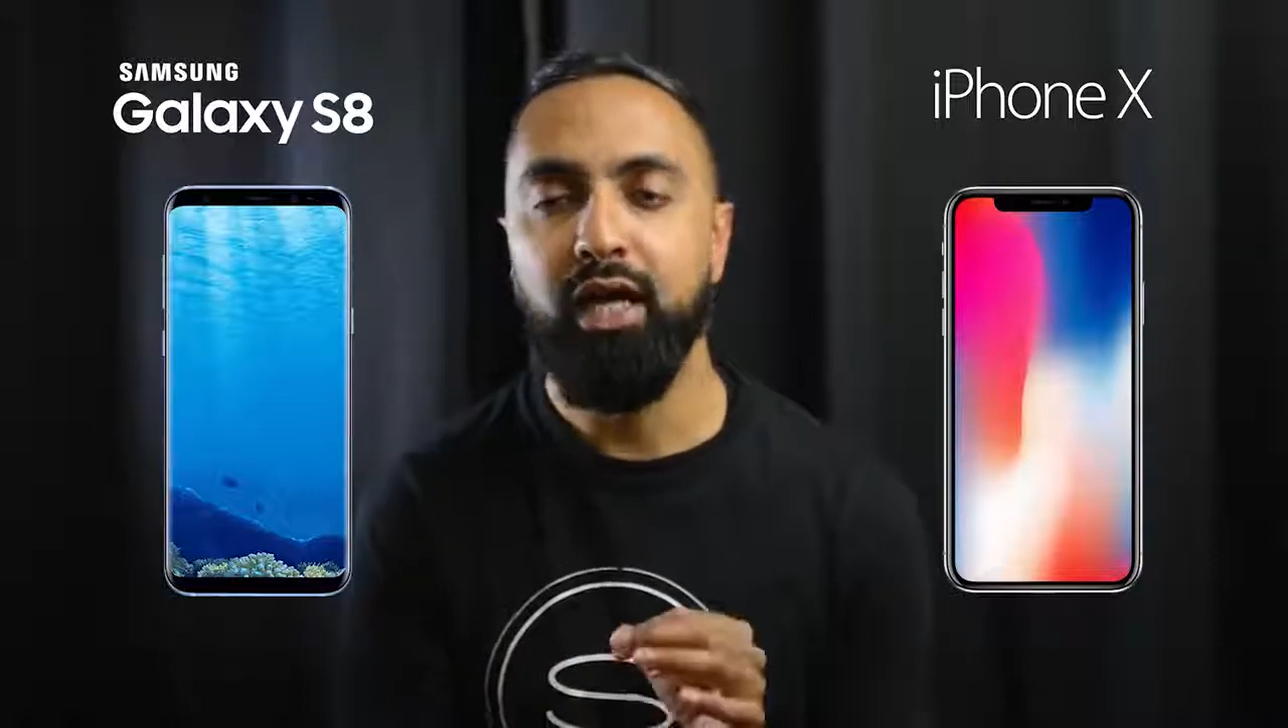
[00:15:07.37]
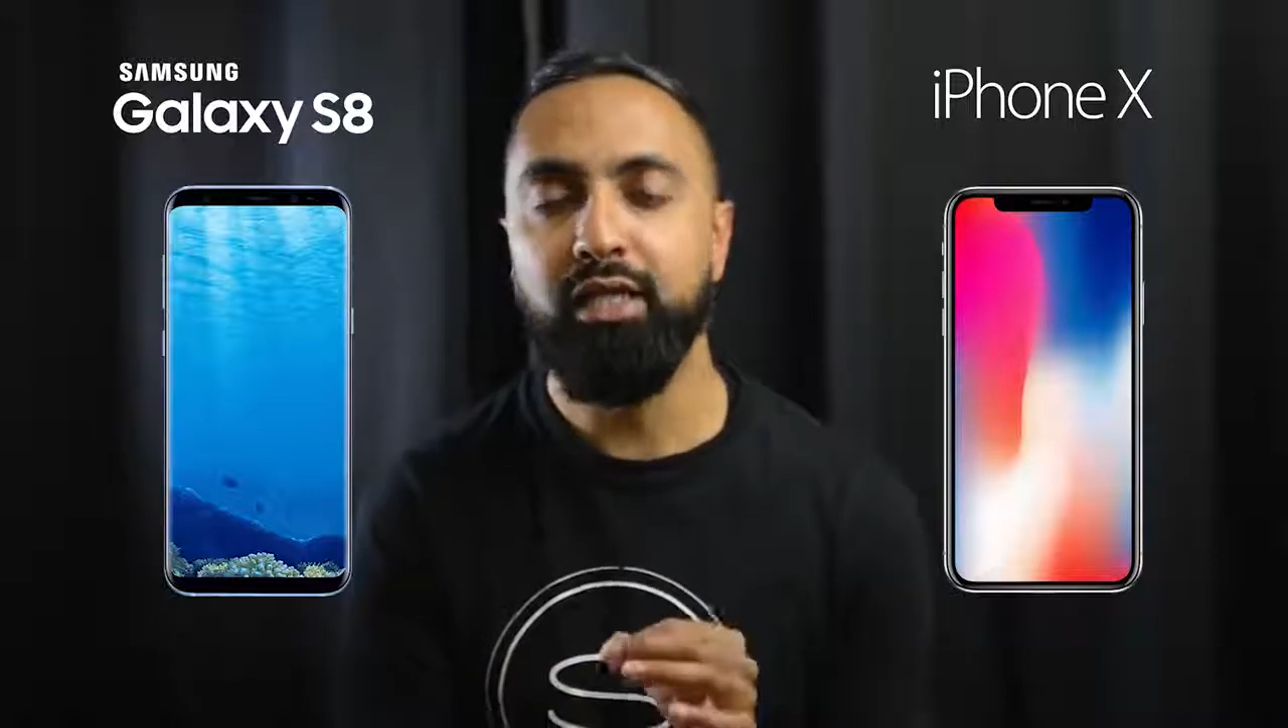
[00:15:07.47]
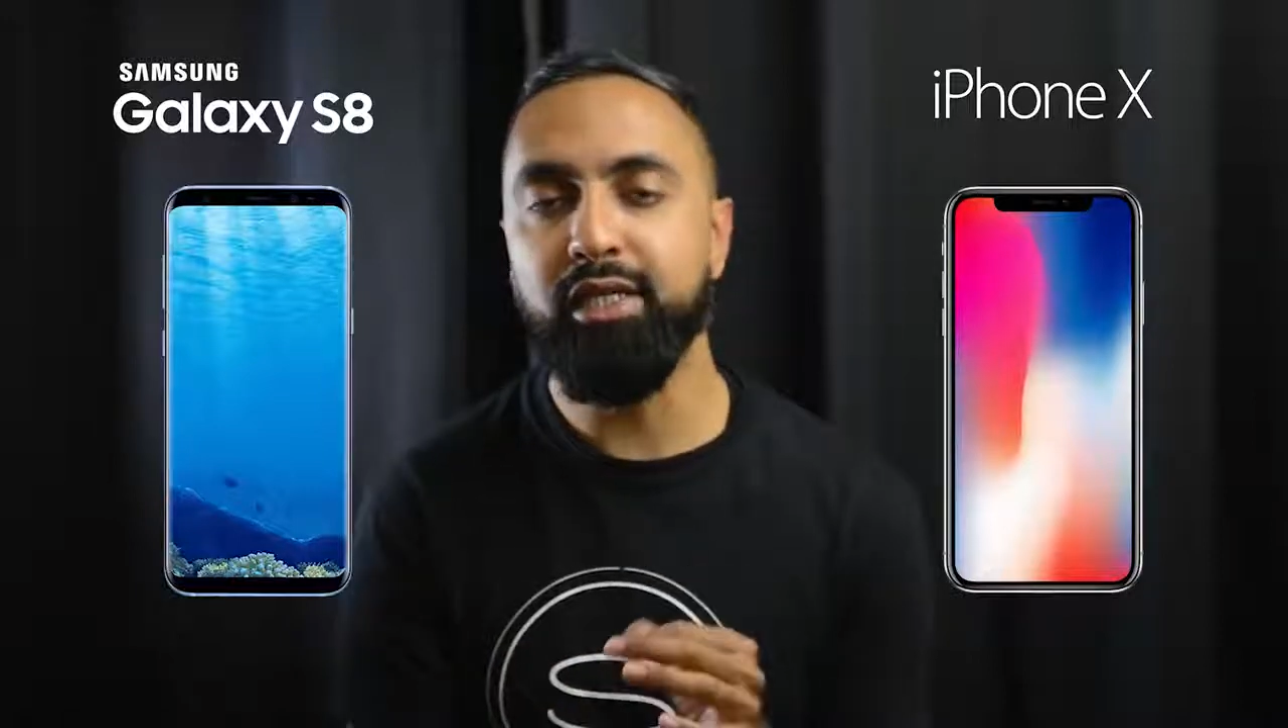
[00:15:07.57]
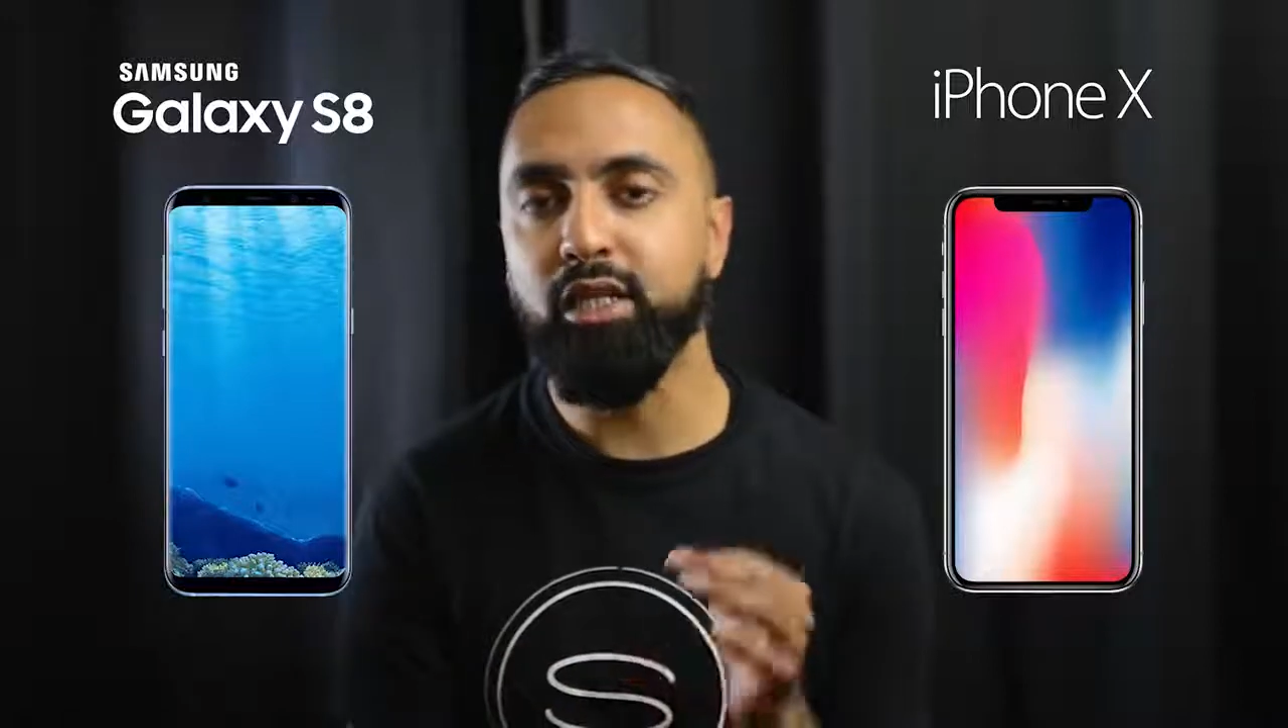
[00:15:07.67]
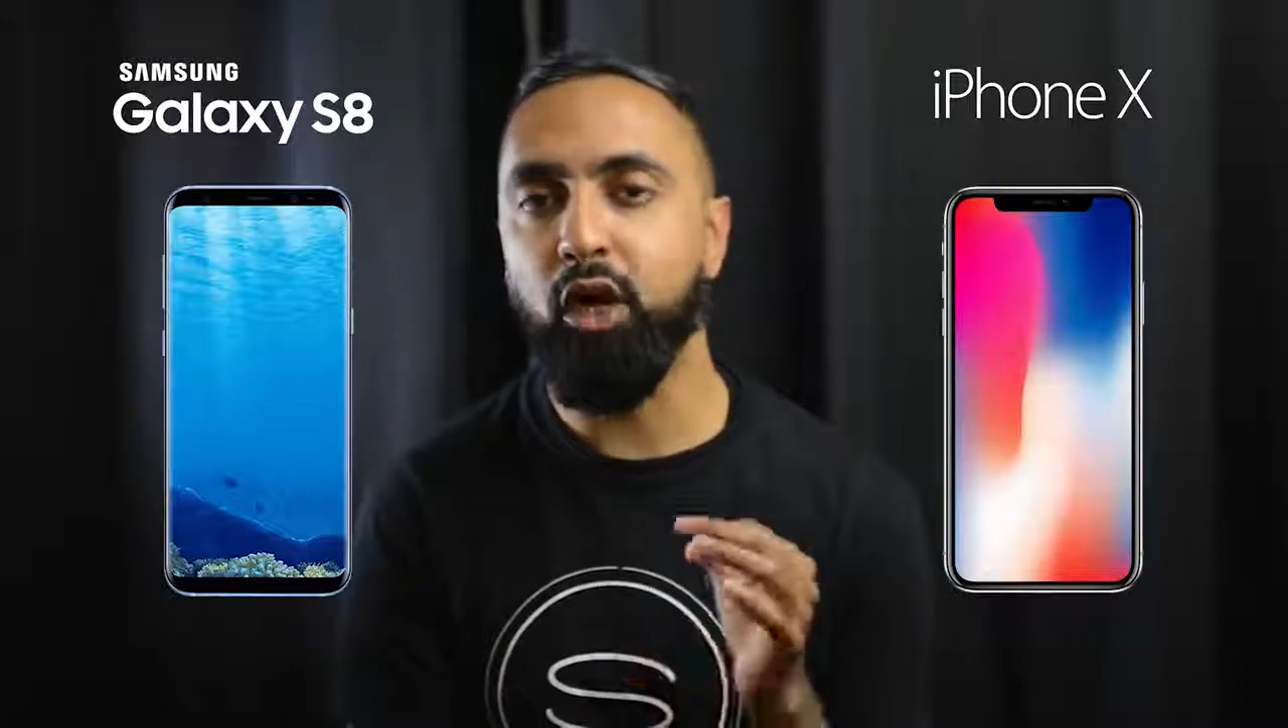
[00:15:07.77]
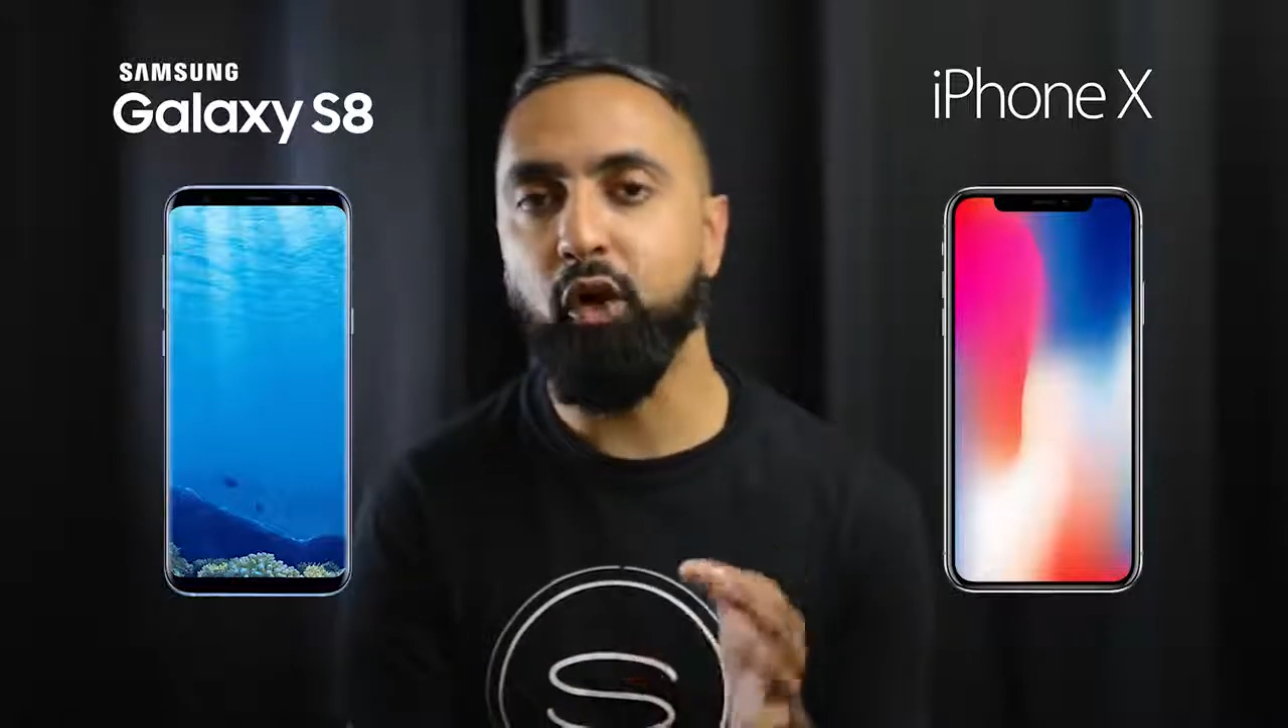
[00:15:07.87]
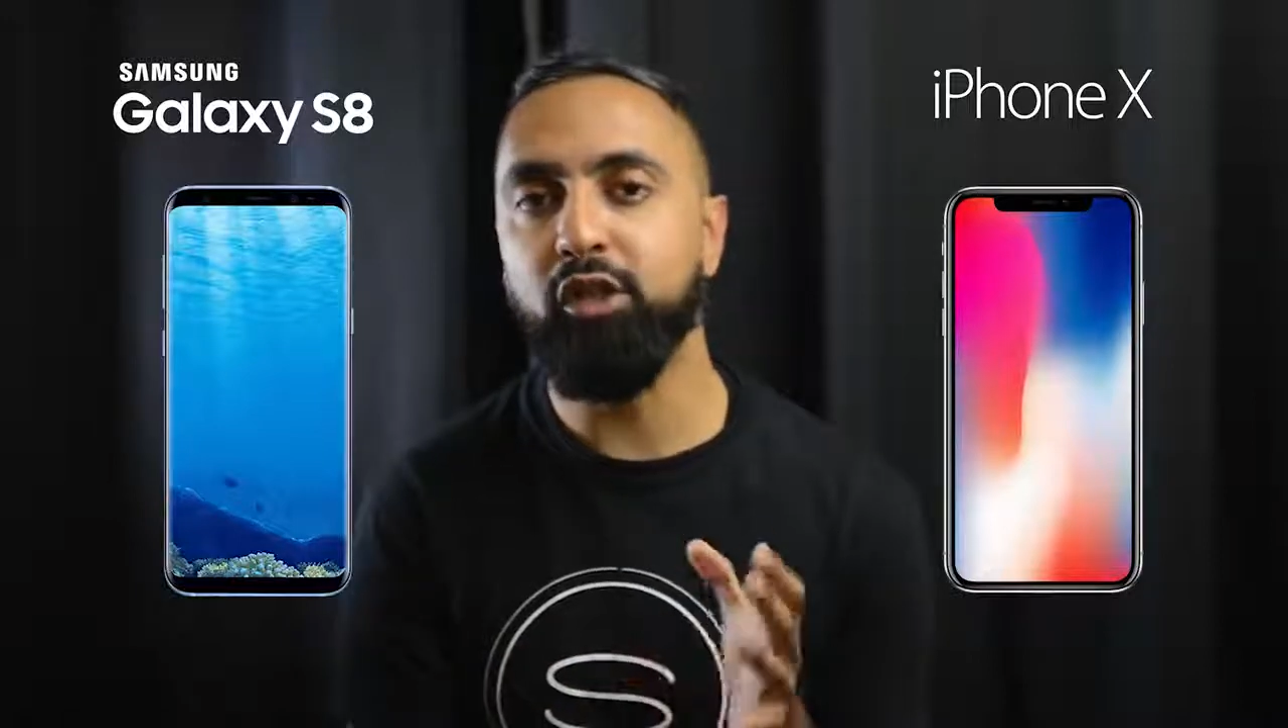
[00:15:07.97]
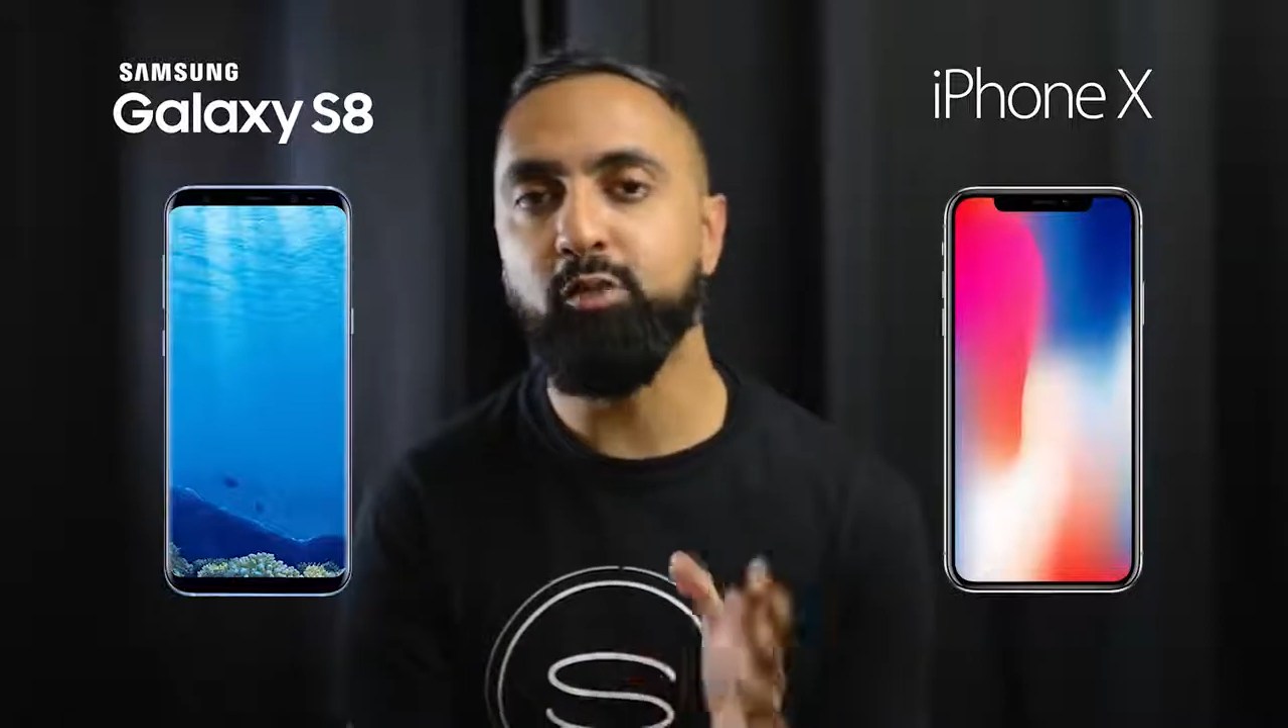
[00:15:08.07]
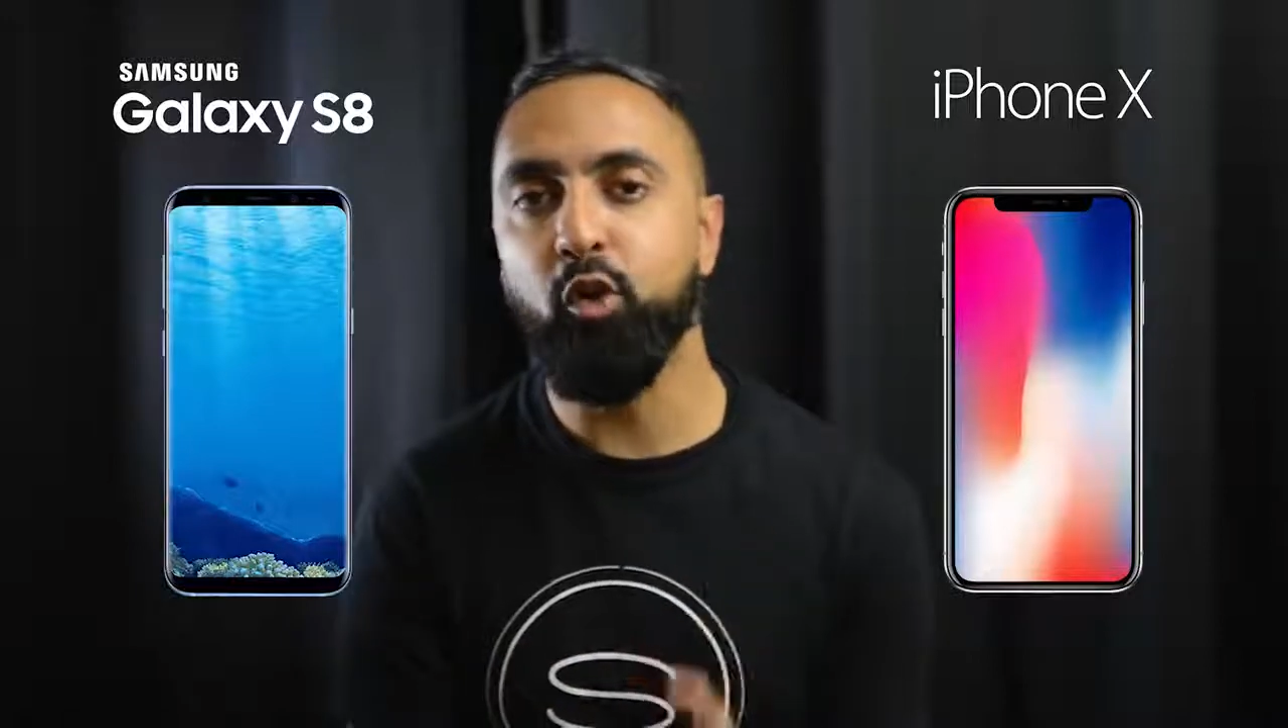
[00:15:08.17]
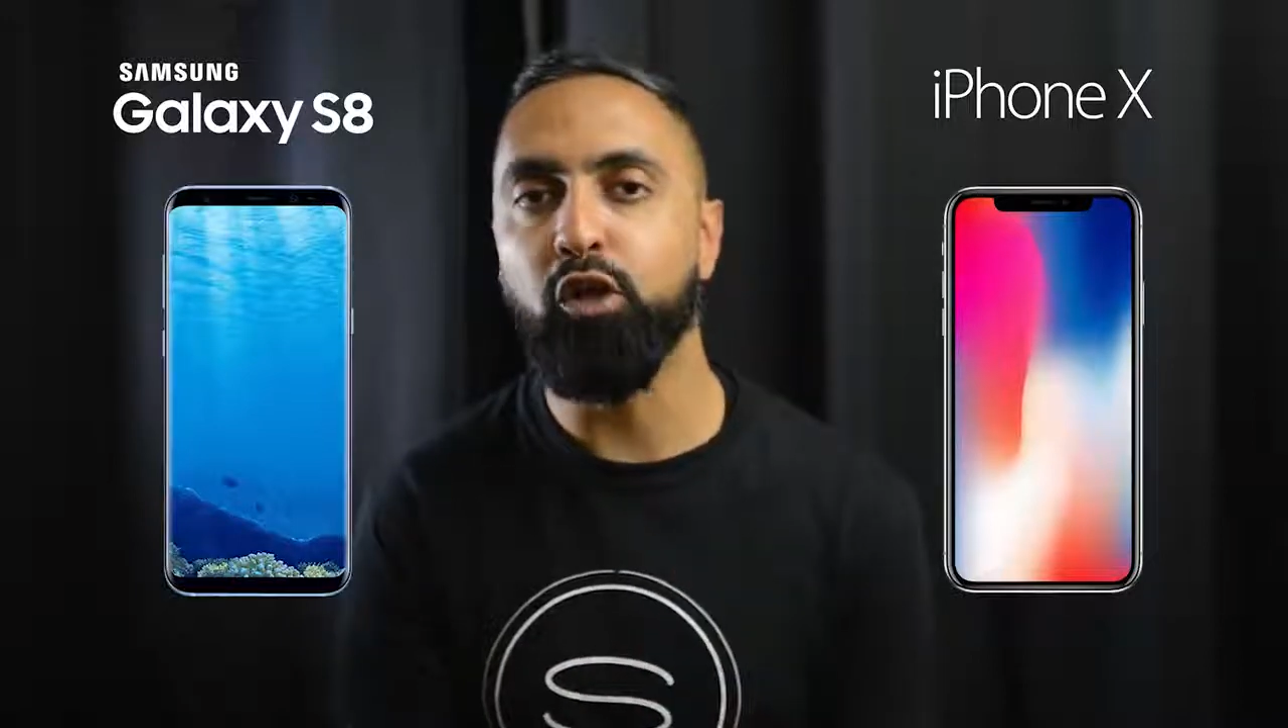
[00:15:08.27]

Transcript: There's lots more